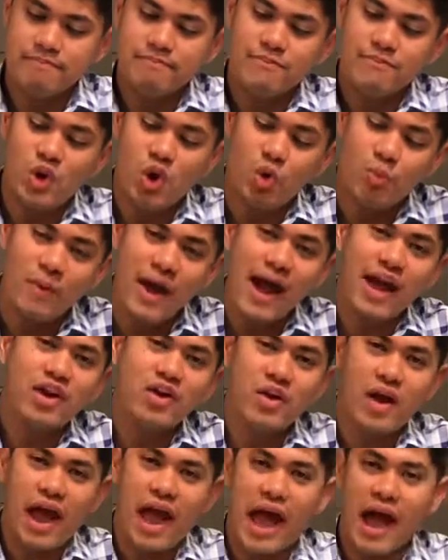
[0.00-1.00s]
no
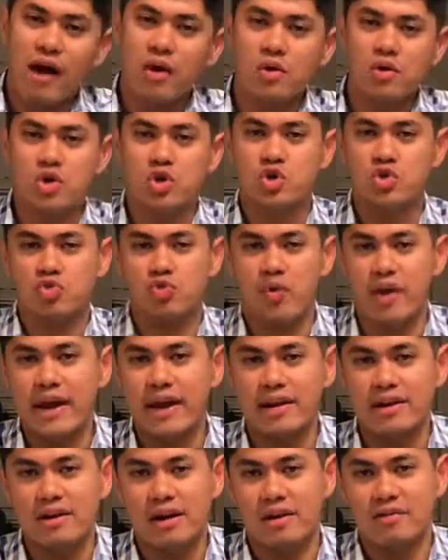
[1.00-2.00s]
matter how
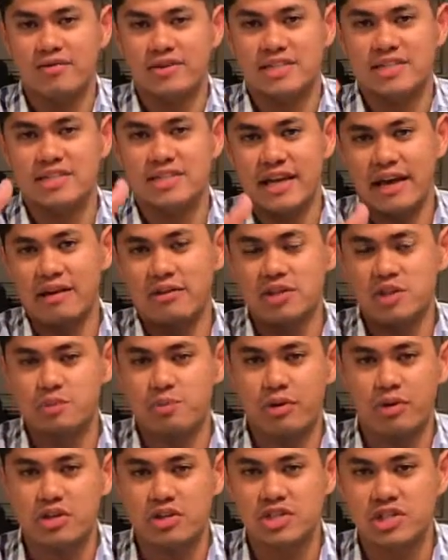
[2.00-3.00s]
great of a
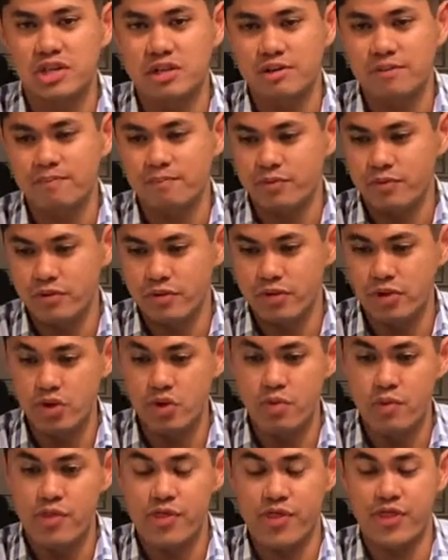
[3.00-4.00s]
salesperson
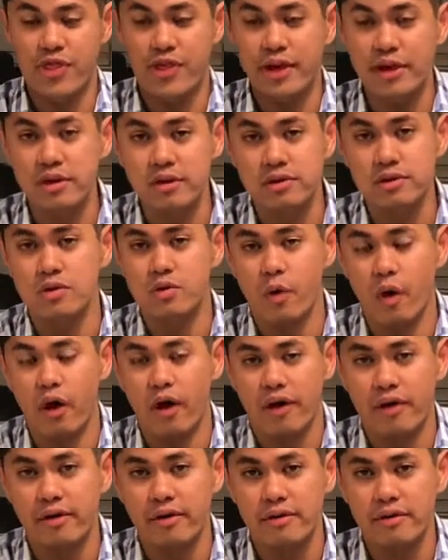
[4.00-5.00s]
you think you
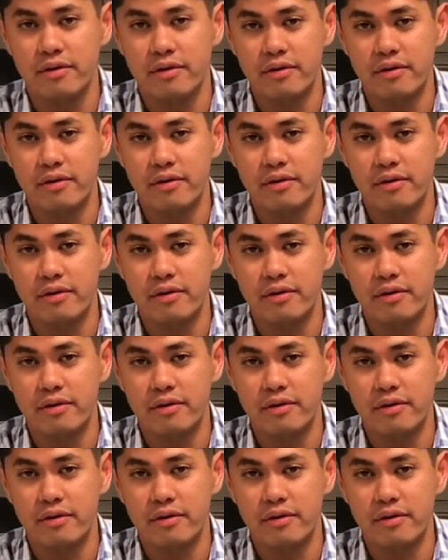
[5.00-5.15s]
are,